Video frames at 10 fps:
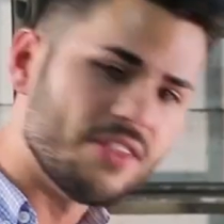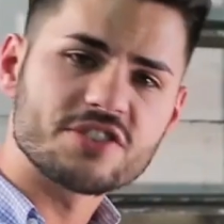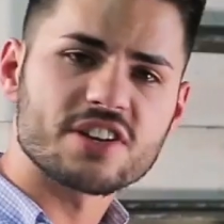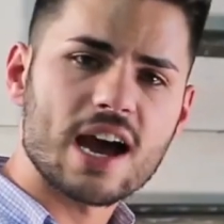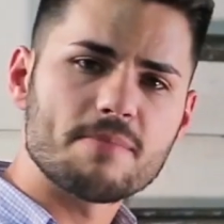on
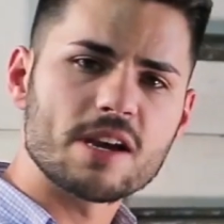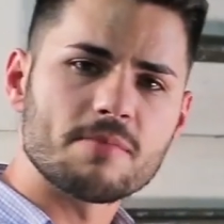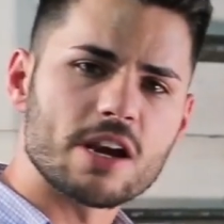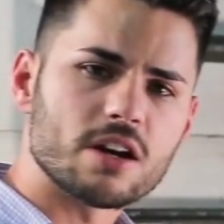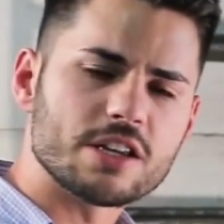this
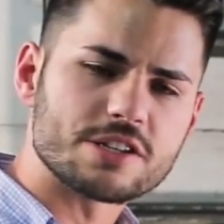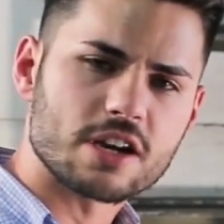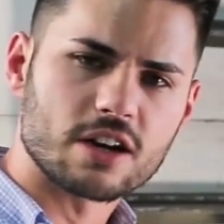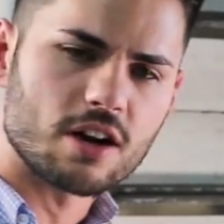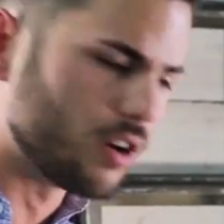I-beam here, he's
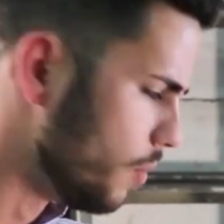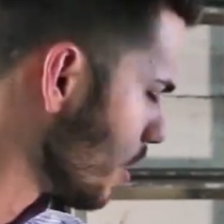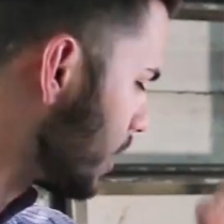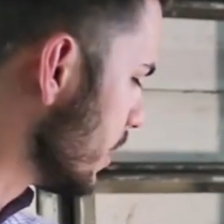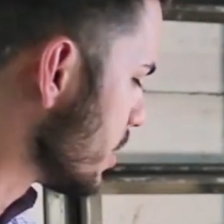gonna go to
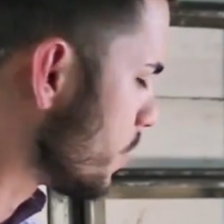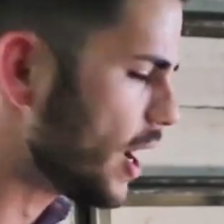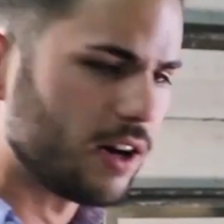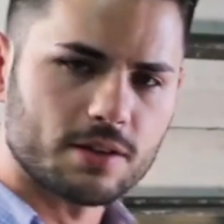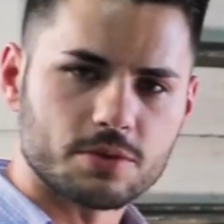work on this
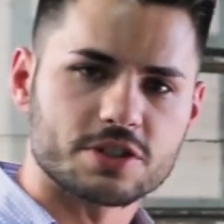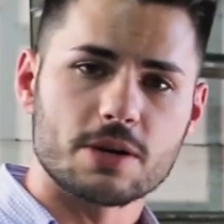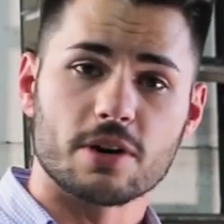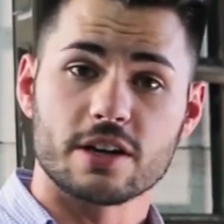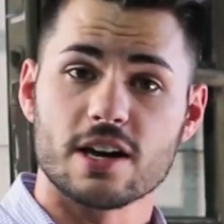weld and we'll
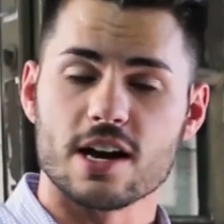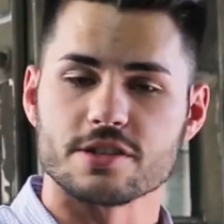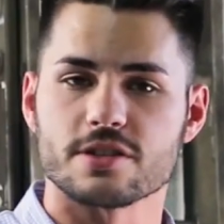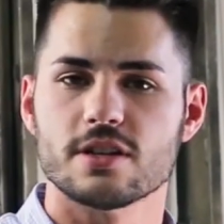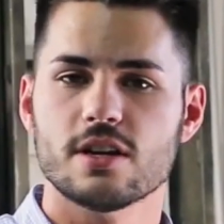see what it
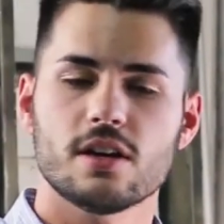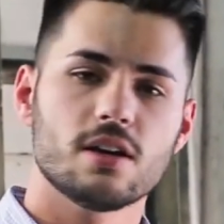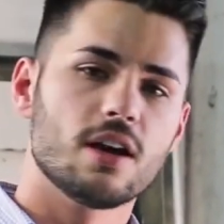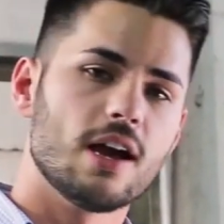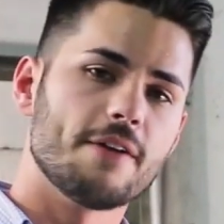does.
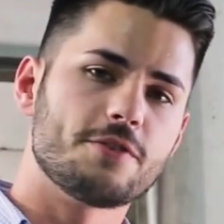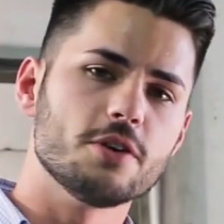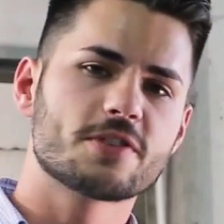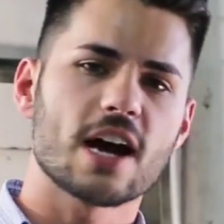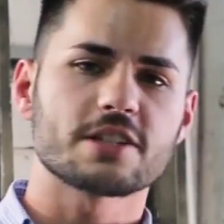If
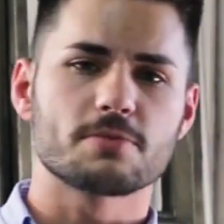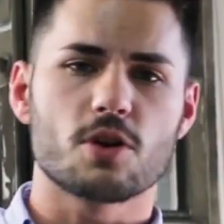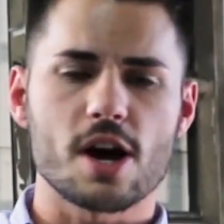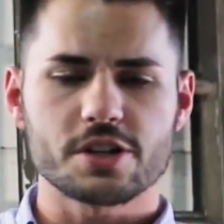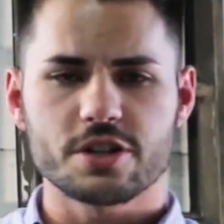you've got some
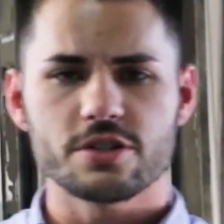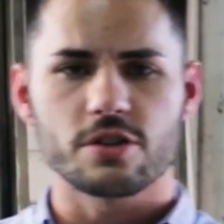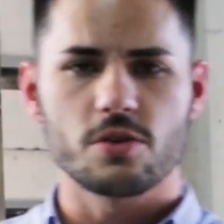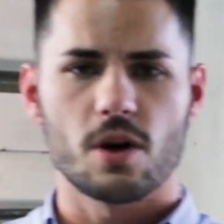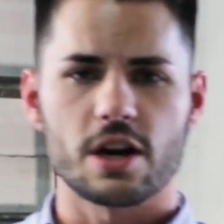questions
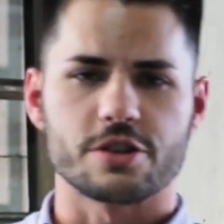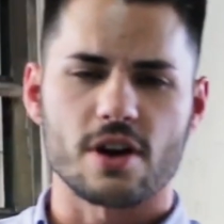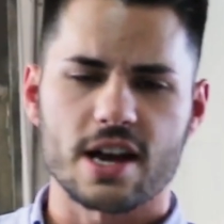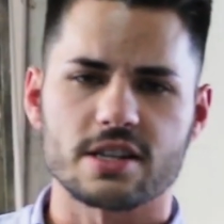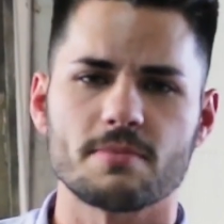or you wanna
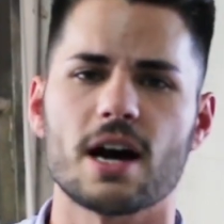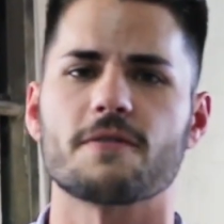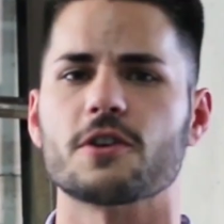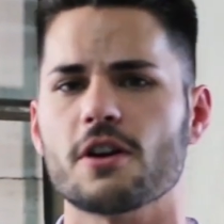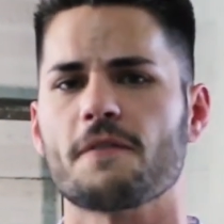try some out
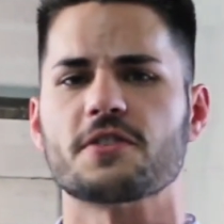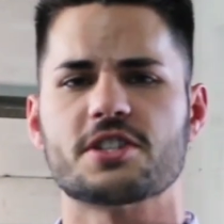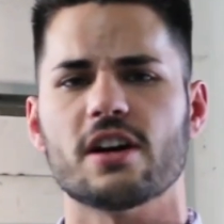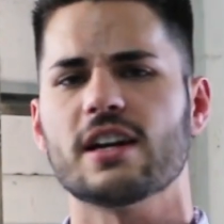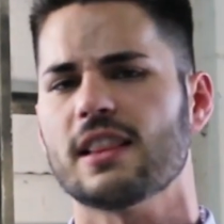for your
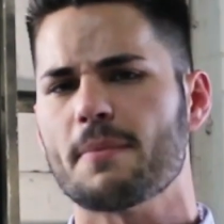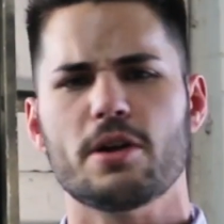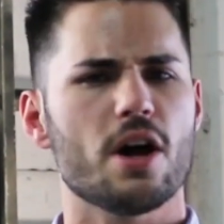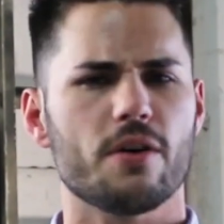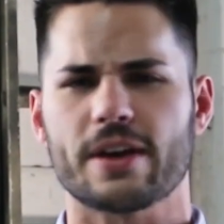facility, let
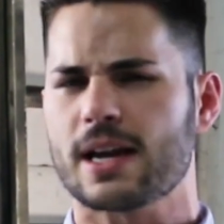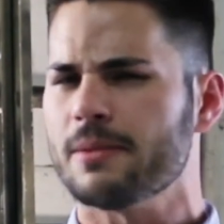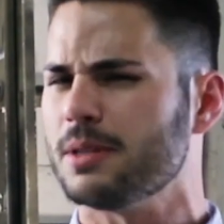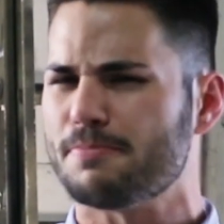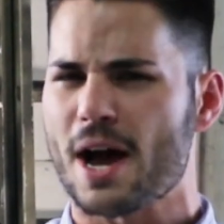me know. They
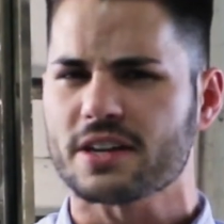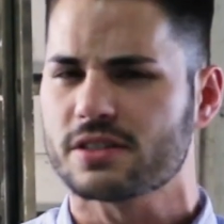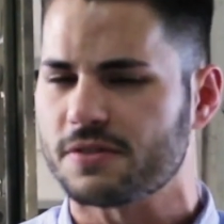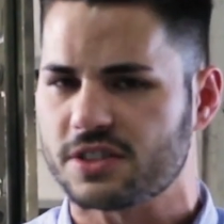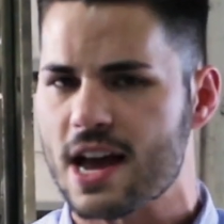come in
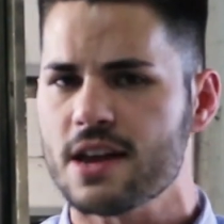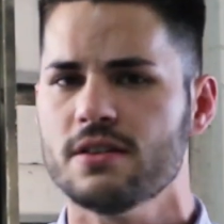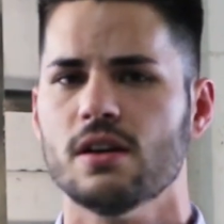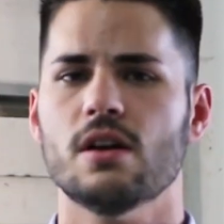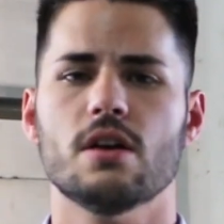boxes of
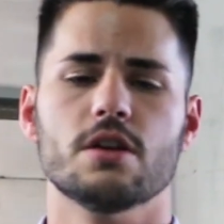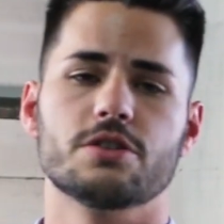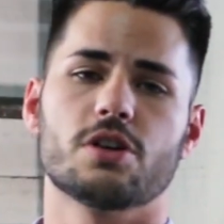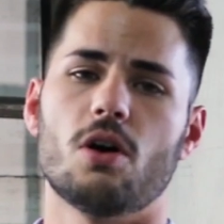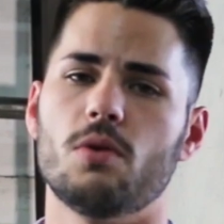10,
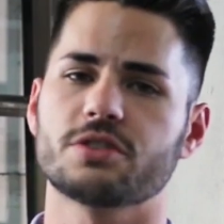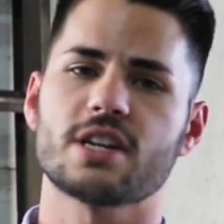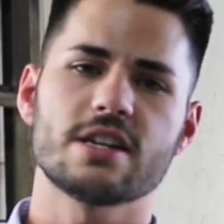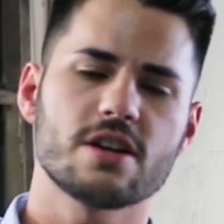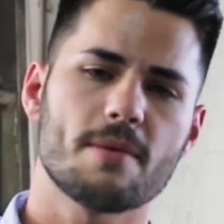so we'll
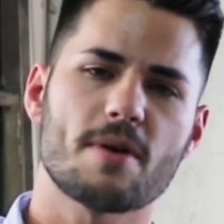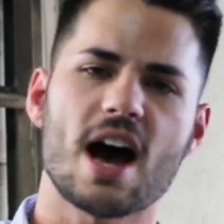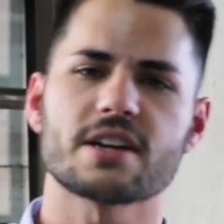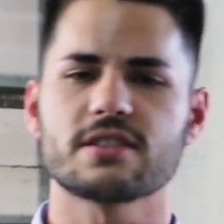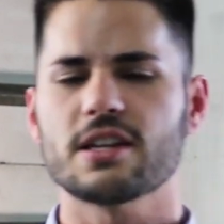send you a
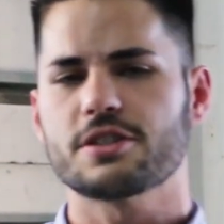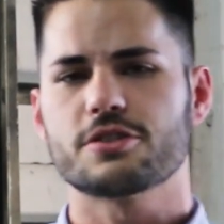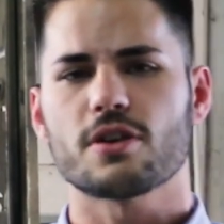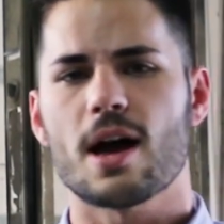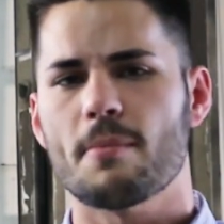box, let you
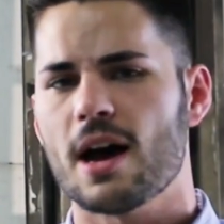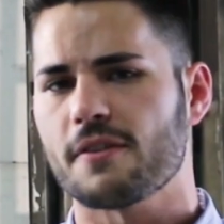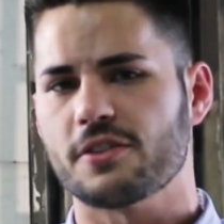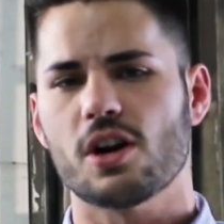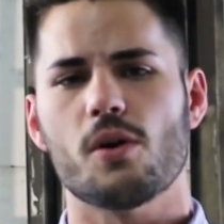try them
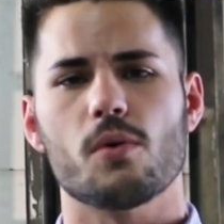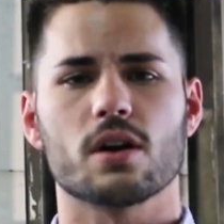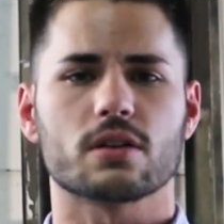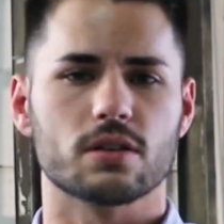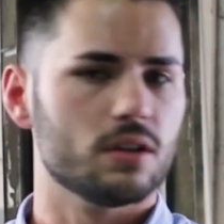out. If they don't
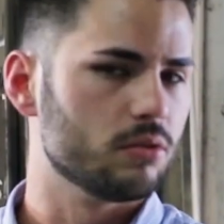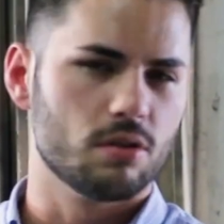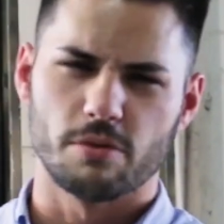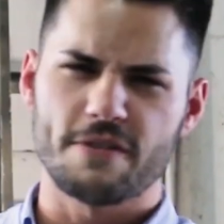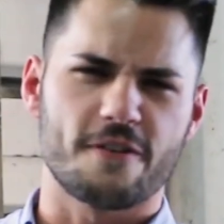work,
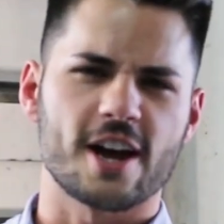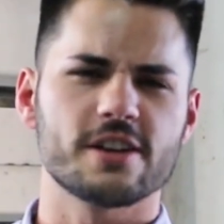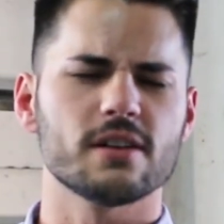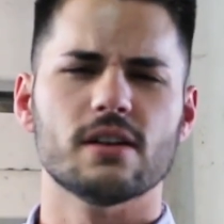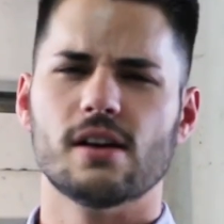we'll
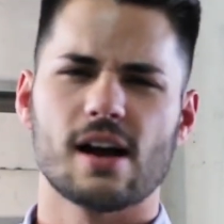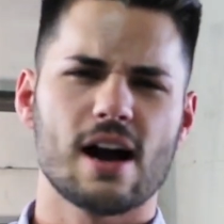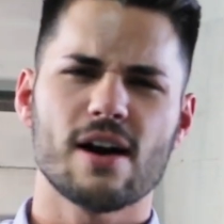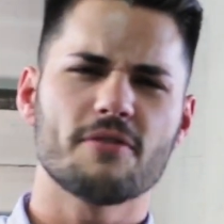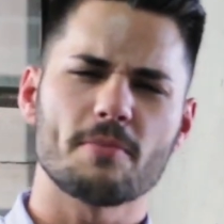refund you.
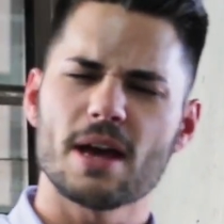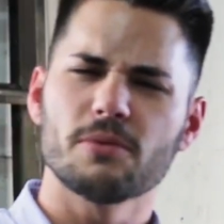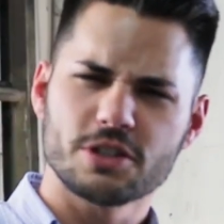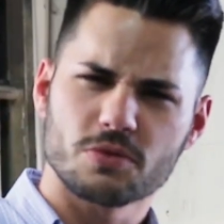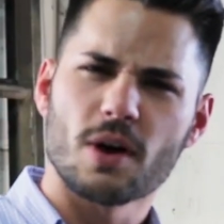However,
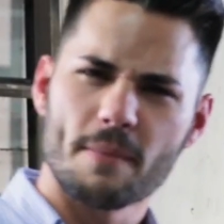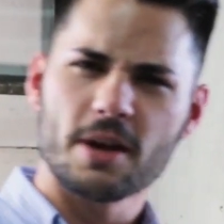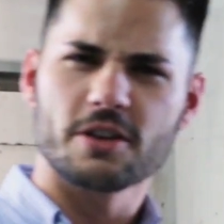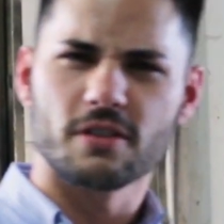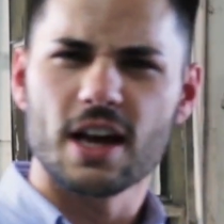man, we just want to
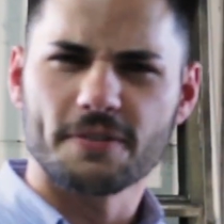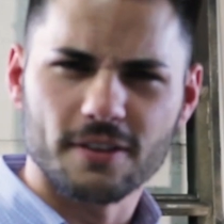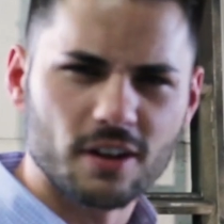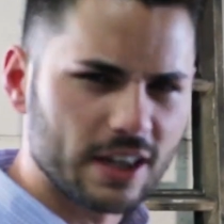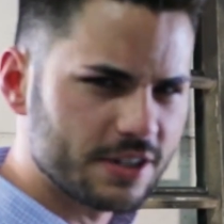make your life
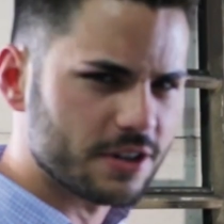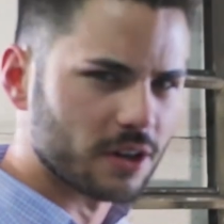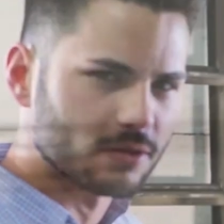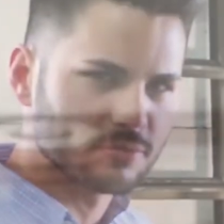a little easier.